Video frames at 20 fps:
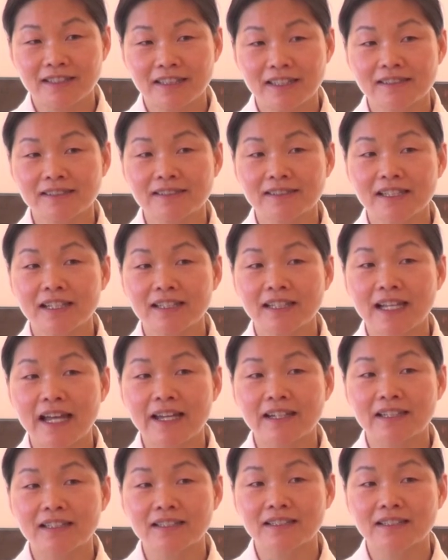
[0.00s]
It's not
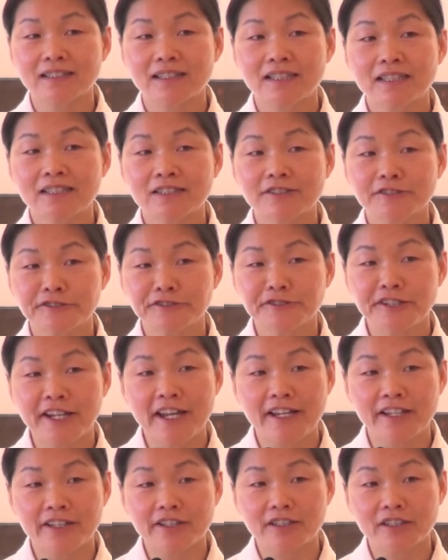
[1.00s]
like
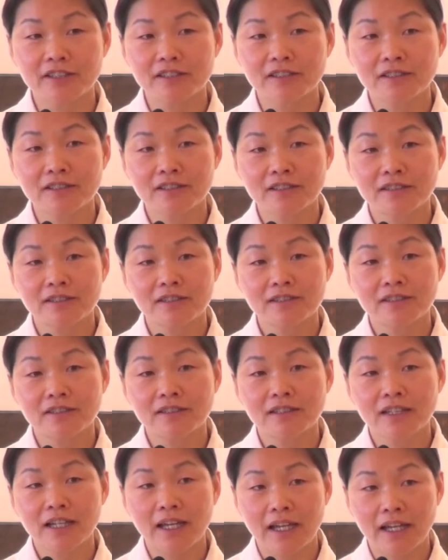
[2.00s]
creator
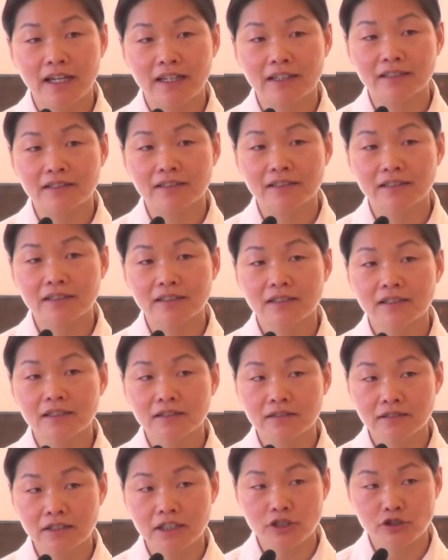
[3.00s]
and
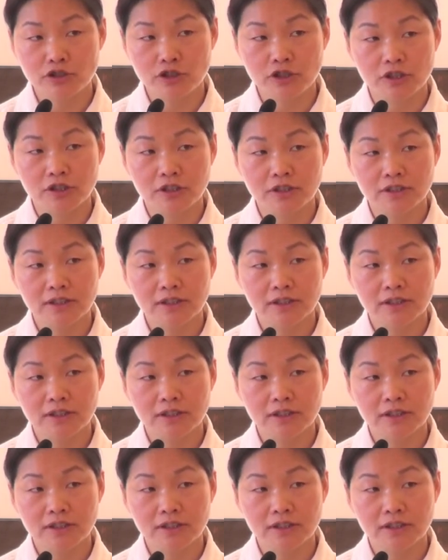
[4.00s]
creature.